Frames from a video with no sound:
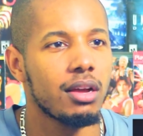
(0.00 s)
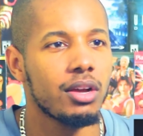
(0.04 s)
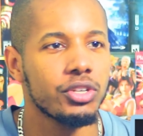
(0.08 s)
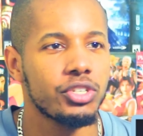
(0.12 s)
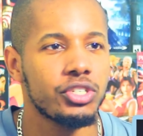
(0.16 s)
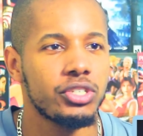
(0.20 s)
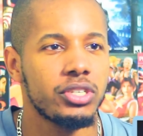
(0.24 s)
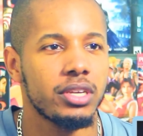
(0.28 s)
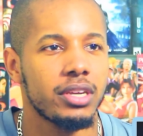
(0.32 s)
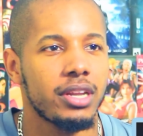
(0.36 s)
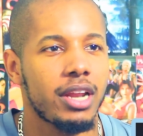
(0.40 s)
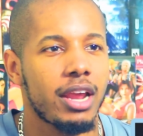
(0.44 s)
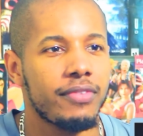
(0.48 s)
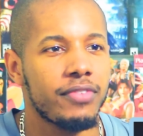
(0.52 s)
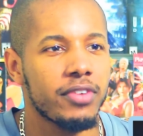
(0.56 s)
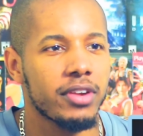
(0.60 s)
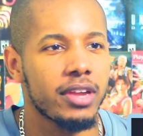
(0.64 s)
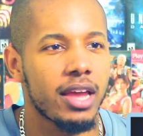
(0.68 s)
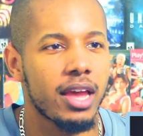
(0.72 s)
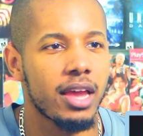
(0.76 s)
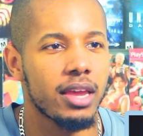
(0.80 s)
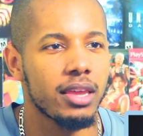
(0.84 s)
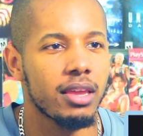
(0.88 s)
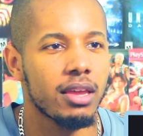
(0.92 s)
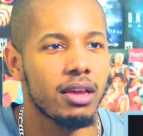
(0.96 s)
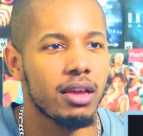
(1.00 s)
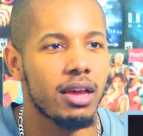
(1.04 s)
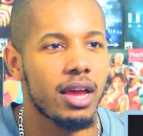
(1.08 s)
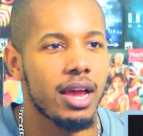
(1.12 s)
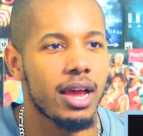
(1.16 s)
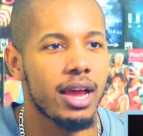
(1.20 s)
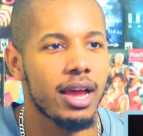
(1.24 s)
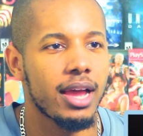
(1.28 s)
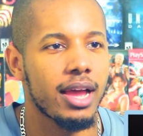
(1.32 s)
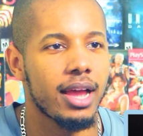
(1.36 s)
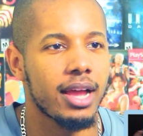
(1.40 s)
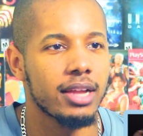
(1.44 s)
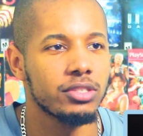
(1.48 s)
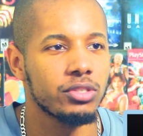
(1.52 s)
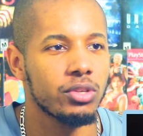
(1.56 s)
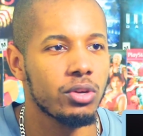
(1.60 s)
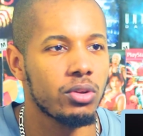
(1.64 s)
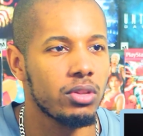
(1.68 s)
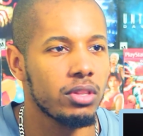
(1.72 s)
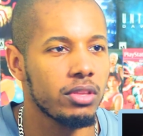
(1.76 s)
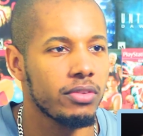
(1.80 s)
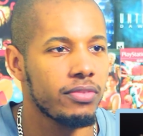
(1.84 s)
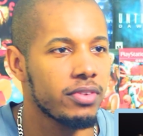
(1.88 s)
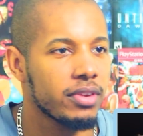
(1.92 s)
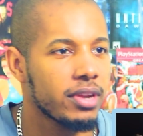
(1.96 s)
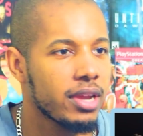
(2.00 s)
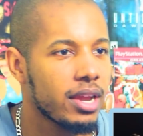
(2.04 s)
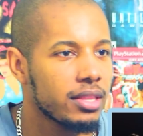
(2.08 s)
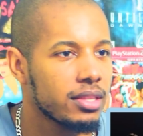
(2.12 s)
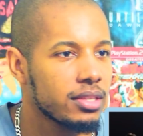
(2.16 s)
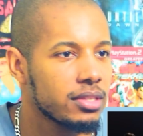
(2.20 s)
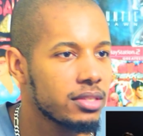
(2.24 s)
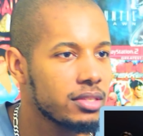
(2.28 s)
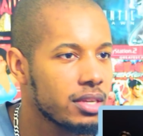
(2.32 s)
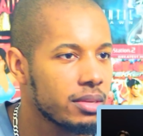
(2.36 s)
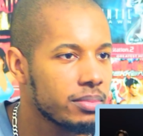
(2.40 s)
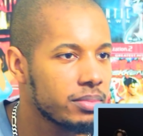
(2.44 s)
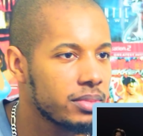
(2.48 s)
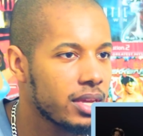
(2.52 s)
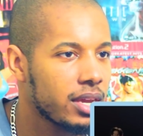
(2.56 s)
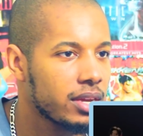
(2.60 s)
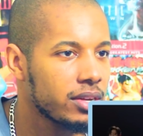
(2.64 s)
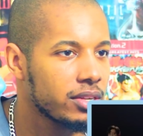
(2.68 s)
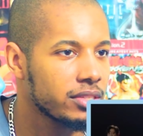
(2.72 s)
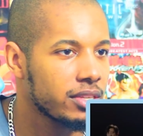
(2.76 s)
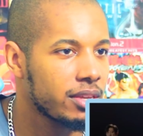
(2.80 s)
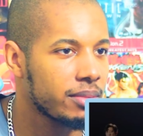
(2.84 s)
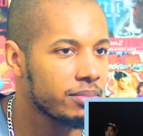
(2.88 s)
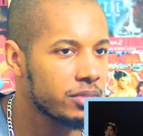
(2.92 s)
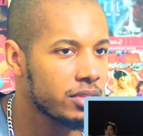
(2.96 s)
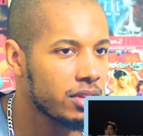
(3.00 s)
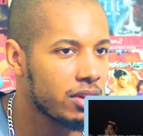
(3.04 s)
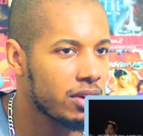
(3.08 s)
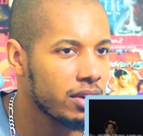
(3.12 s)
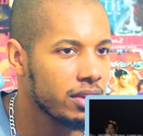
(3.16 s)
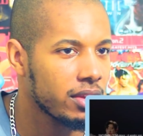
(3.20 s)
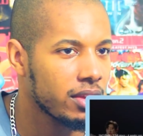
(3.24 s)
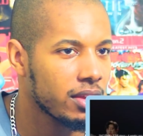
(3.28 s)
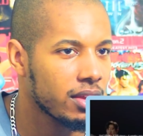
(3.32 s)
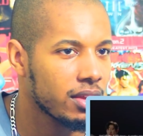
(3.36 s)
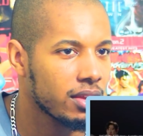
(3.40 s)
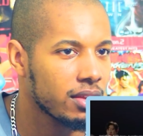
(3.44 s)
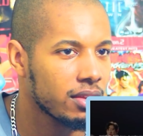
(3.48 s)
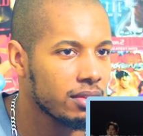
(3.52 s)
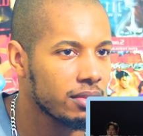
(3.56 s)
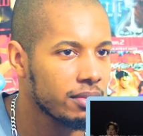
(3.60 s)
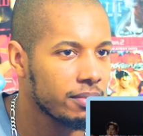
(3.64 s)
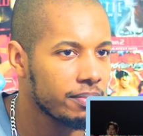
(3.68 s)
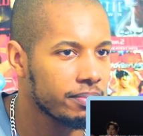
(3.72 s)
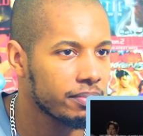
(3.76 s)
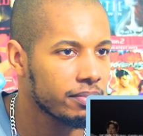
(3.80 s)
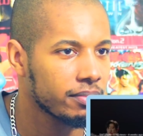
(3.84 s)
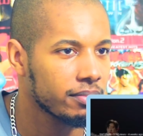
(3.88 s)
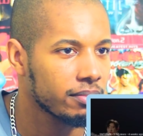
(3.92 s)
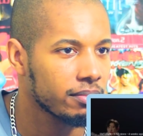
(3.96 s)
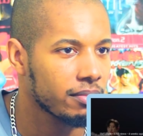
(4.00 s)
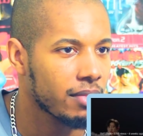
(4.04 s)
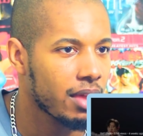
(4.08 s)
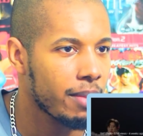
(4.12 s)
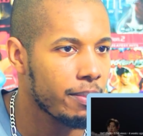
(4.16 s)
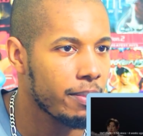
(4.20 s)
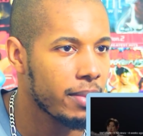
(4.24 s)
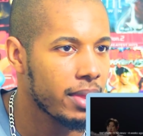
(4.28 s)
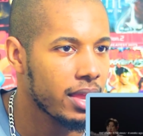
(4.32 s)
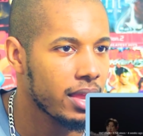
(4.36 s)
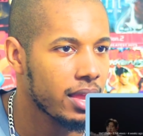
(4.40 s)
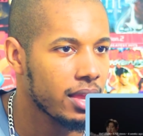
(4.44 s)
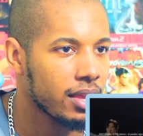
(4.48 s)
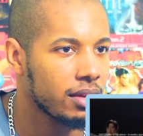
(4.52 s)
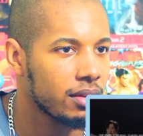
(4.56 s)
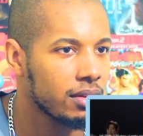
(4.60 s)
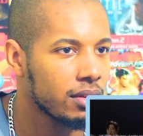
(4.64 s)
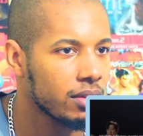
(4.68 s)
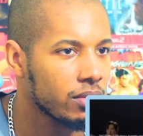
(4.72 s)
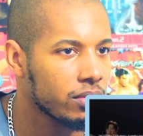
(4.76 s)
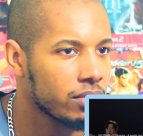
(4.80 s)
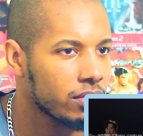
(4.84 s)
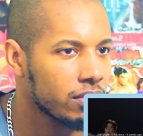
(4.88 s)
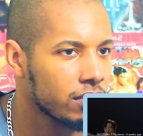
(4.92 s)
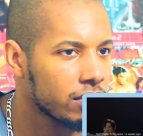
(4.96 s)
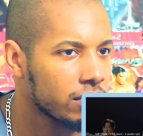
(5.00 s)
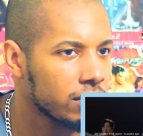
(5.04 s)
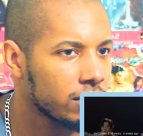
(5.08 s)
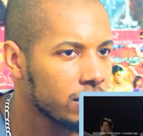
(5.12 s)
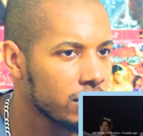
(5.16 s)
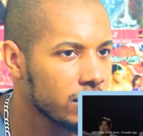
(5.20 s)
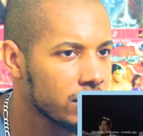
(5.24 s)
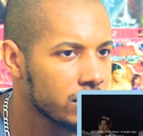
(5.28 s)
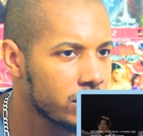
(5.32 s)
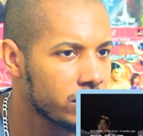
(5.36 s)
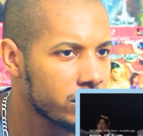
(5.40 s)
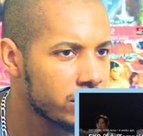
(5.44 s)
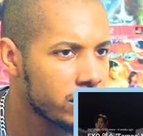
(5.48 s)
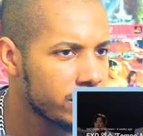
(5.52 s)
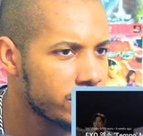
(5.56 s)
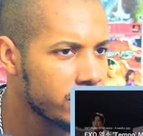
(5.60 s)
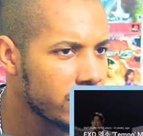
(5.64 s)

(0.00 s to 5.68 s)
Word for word: oh shit, I forgot, y'all. I, I totally forgot the subtitles. I'm sorry, y'all. My bad. Hold on. Is there